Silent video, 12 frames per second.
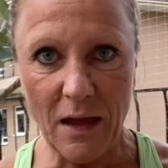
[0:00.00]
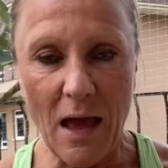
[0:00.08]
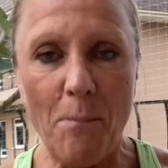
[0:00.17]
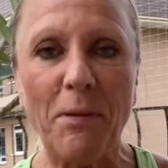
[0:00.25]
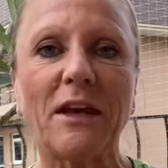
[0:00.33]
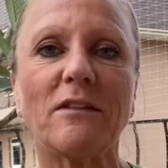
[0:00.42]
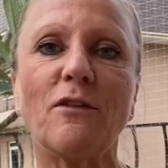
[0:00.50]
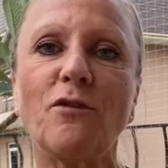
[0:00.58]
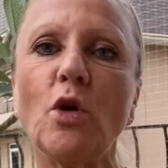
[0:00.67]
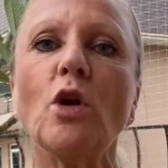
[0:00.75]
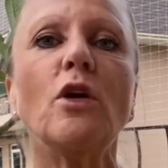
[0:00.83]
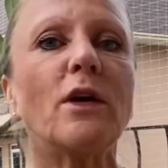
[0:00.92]
Because if
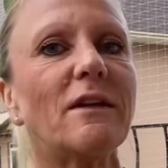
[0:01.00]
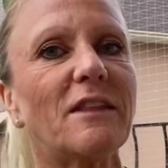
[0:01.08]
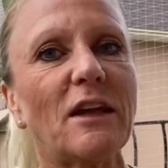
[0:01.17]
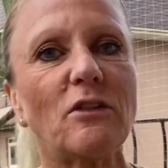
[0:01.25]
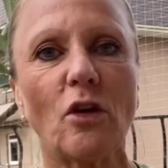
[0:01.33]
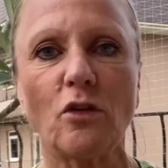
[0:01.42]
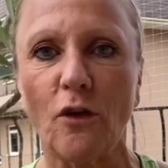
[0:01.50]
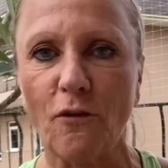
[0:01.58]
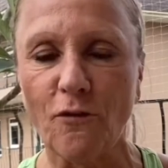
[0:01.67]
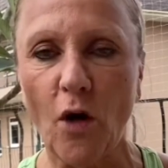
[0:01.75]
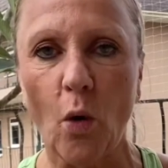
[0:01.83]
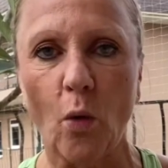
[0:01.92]
you look at things on your
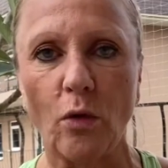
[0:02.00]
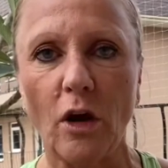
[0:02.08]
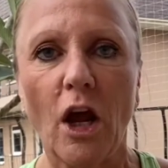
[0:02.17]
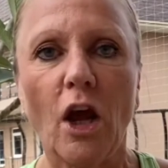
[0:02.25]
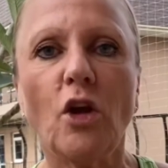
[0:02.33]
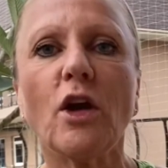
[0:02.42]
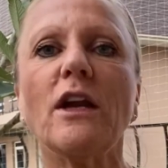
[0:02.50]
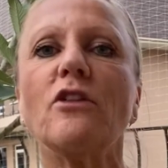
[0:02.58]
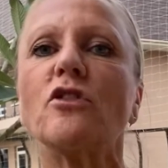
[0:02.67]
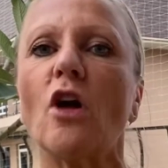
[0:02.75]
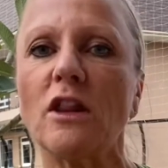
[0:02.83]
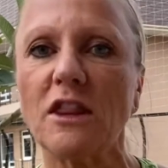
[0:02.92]
phone, you're going to
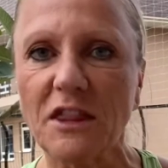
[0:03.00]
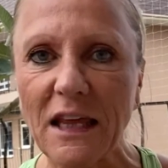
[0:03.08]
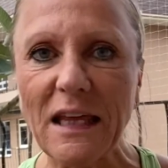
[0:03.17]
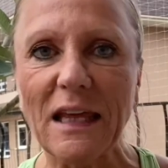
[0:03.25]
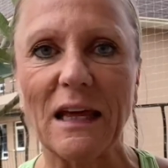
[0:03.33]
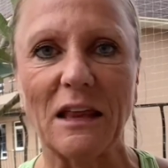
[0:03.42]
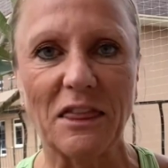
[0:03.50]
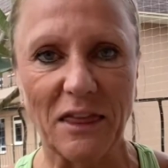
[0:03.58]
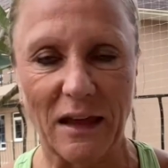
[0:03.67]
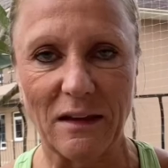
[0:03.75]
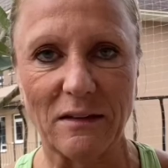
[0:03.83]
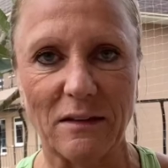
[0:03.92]
start thinking
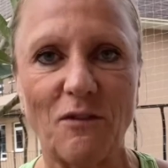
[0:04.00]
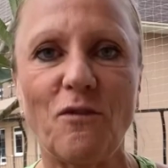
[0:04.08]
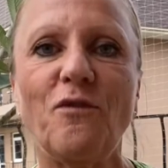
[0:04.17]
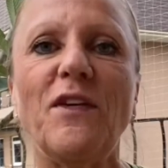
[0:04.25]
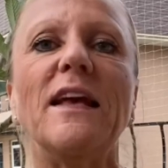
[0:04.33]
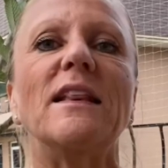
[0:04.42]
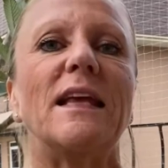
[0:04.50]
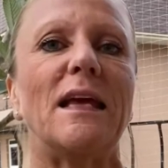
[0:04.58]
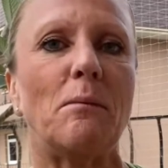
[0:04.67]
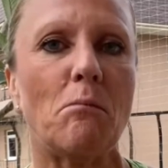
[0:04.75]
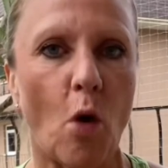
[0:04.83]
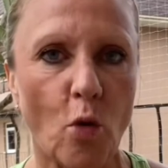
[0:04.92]
things and feeling
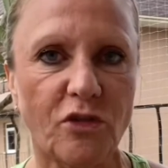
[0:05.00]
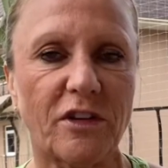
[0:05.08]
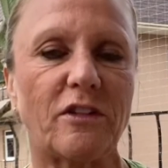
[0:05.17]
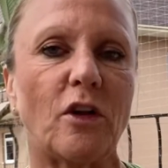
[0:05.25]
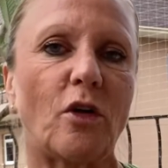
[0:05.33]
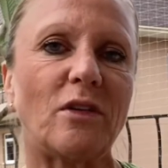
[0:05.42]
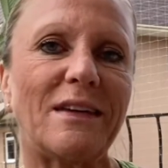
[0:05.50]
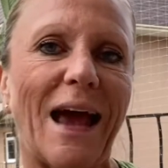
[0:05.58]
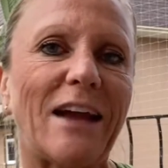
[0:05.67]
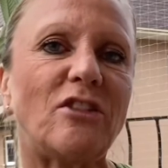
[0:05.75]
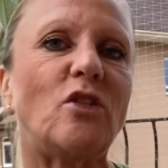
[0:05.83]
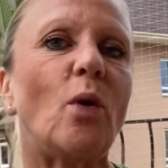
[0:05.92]
emotions that are
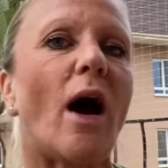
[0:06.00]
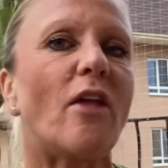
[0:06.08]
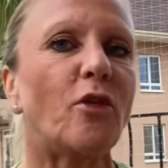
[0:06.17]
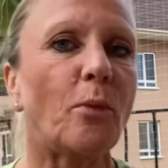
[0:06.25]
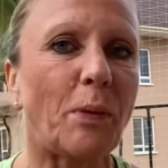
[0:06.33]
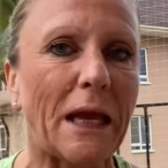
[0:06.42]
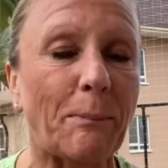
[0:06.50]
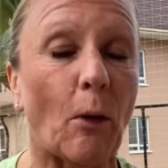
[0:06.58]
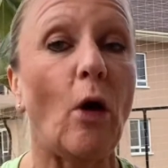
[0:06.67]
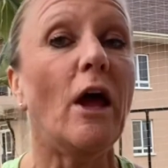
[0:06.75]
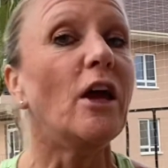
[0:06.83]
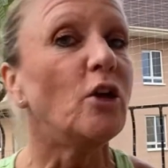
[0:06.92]
attached to other people.
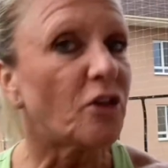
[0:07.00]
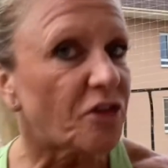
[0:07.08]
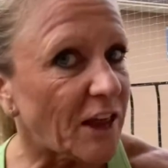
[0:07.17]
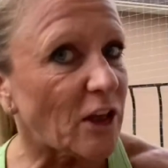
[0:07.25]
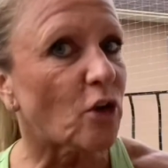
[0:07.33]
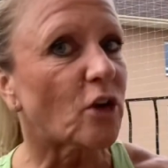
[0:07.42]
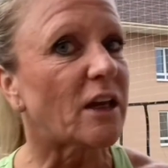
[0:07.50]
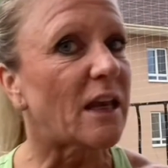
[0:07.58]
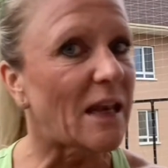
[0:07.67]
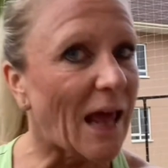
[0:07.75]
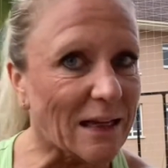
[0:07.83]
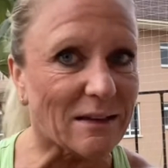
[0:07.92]
You think you're
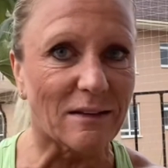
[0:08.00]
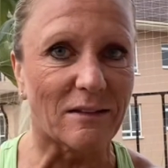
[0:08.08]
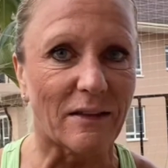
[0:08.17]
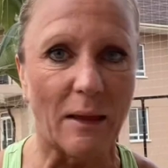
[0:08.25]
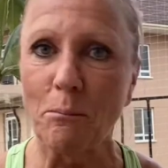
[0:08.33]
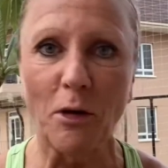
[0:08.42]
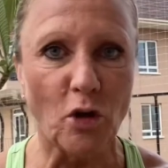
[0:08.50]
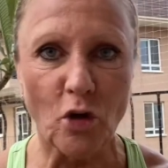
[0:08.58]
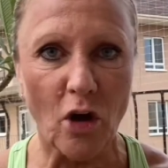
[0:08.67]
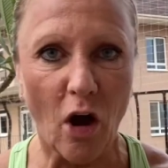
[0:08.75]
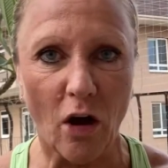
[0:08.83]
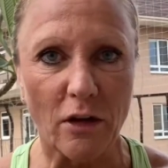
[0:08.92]
connected to them, but you're
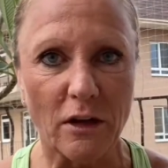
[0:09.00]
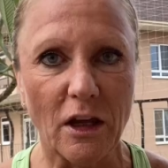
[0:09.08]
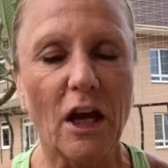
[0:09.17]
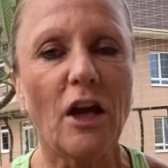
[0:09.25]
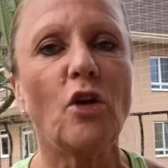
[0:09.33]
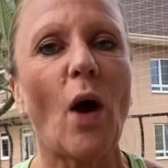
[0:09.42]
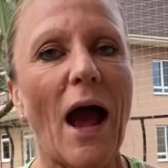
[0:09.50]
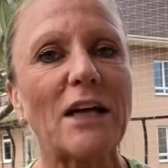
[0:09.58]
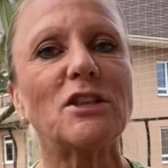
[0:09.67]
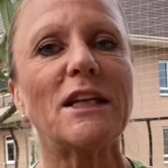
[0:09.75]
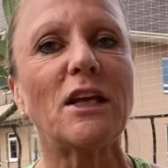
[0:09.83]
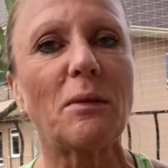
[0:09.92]
not. You're
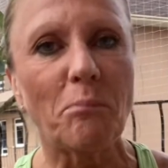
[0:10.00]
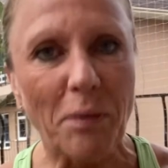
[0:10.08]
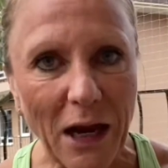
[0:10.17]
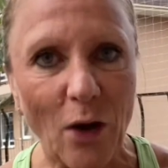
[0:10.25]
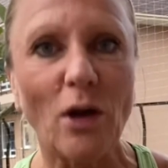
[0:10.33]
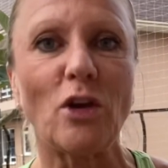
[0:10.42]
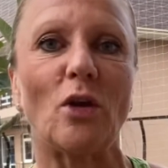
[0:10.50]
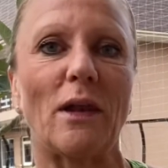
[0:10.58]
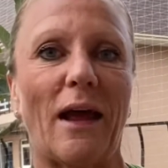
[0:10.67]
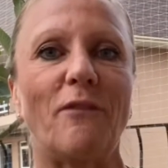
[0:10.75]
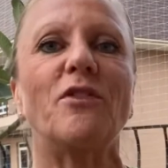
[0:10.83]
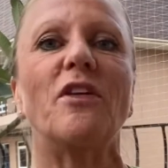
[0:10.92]
actually comparing your
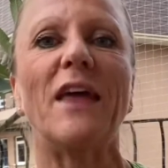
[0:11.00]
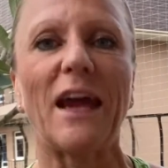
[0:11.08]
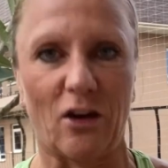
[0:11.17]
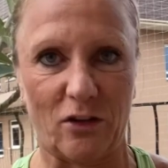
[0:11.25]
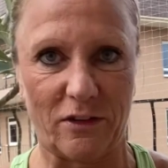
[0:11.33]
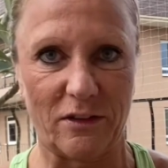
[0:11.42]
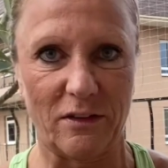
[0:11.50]
life to theirs.